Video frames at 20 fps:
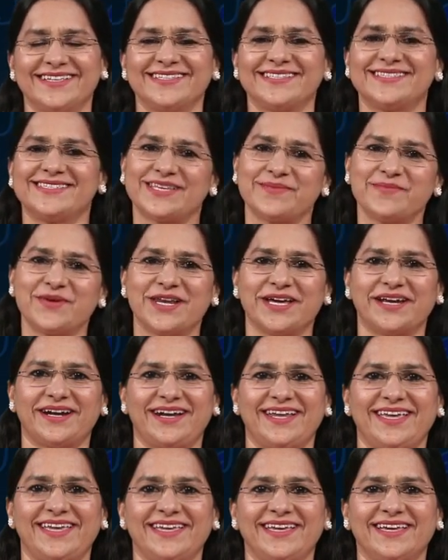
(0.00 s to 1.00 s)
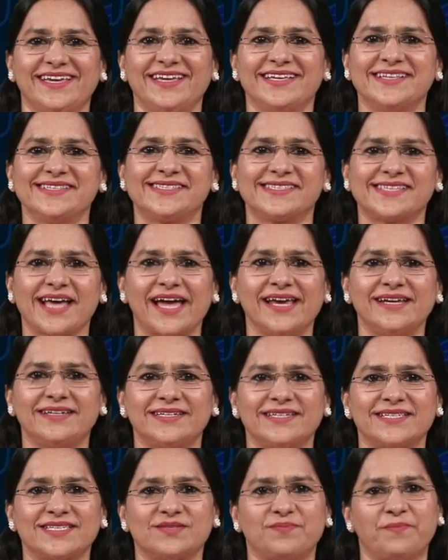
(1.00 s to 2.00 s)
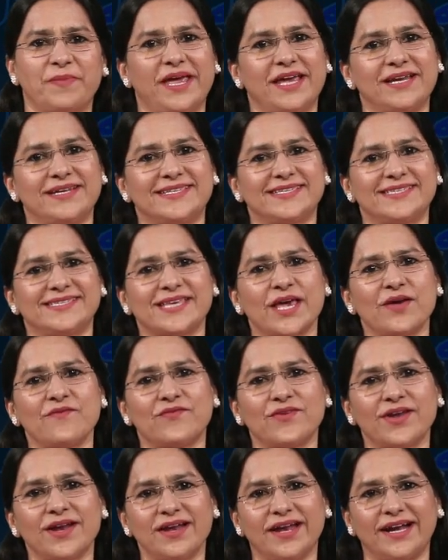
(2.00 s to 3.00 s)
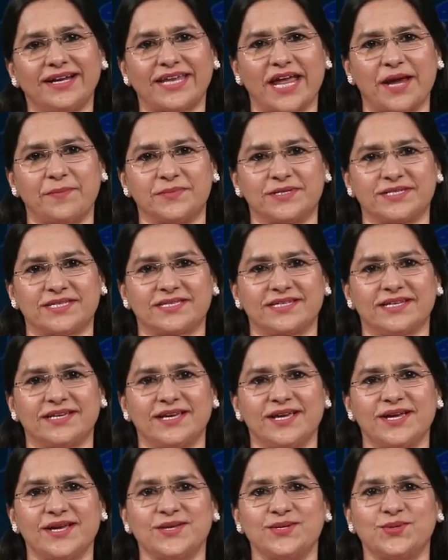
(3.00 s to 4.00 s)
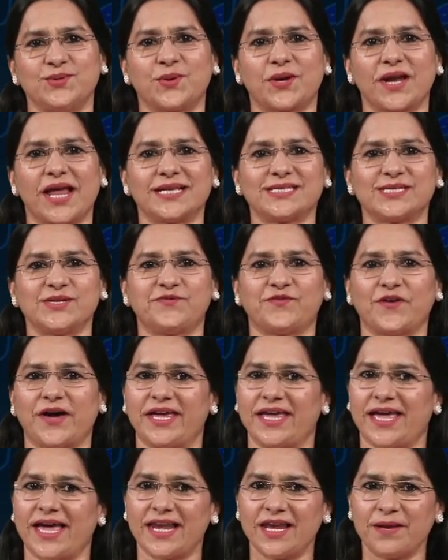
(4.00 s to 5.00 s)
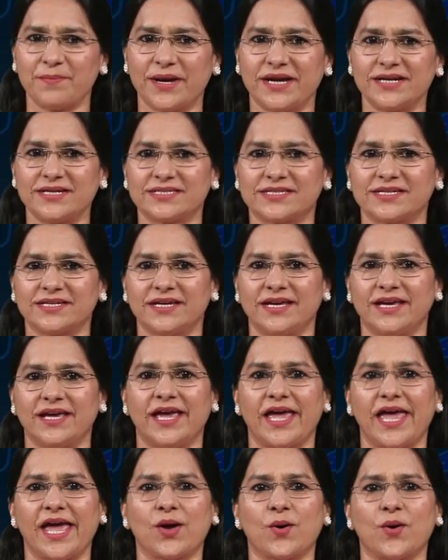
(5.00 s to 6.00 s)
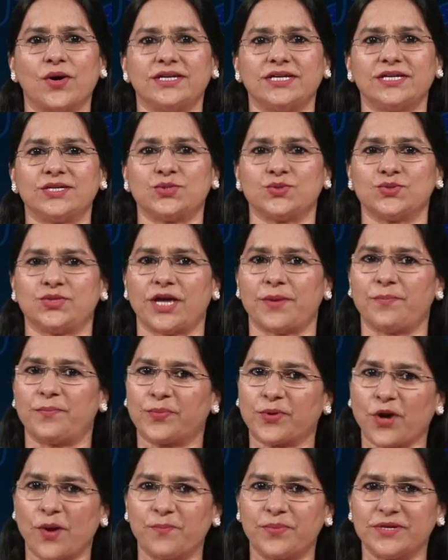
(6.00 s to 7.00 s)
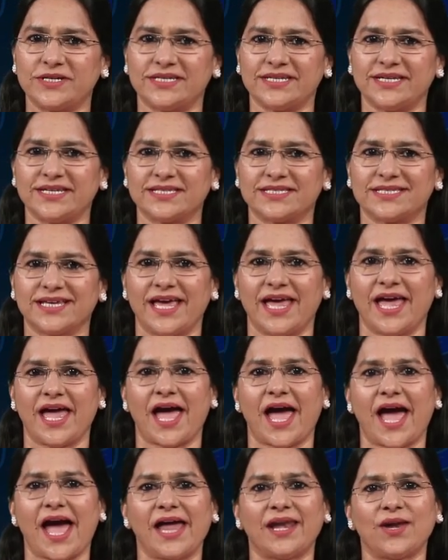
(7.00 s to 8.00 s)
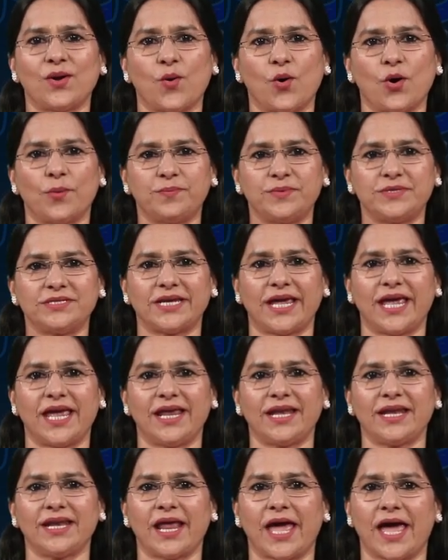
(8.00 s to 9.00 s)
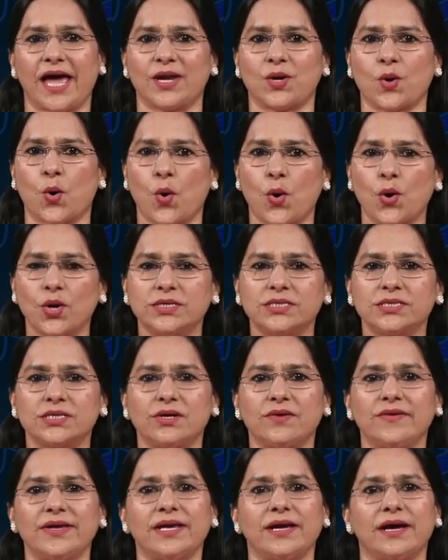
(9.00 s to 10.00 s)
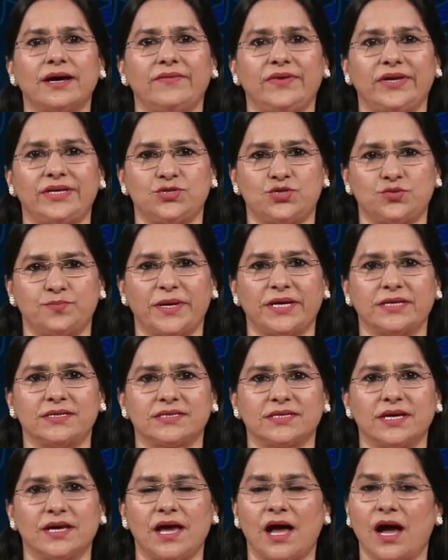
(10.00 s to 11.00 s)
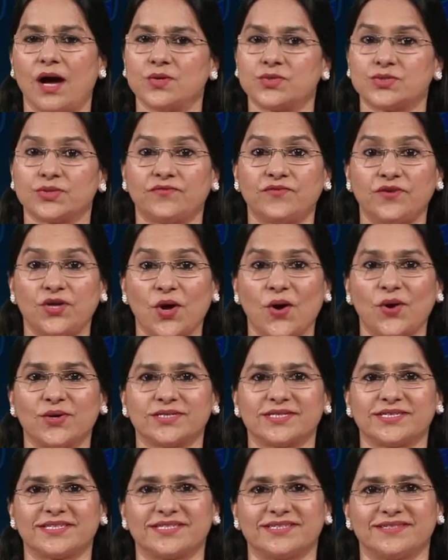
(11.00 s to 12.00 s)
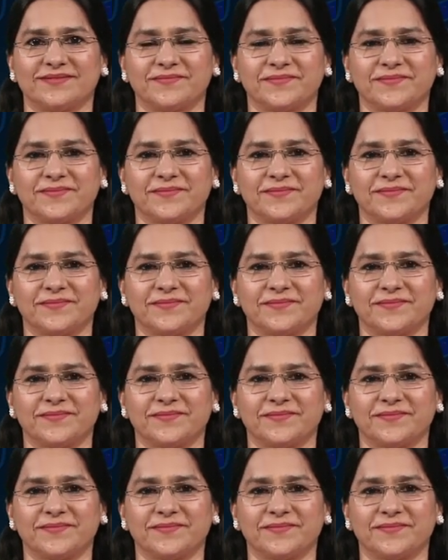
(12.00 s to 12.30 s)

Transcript: Similarly, scientists made several attempts to classify elements according to their properties and obtain an orderly arrangement out of chaos.